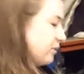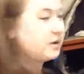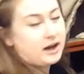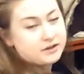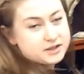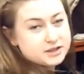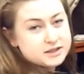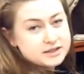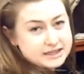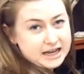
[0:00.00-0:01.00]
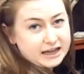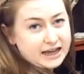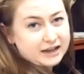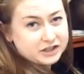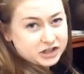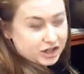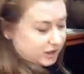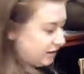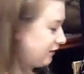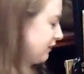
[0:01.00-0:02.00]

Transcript: we would have to take action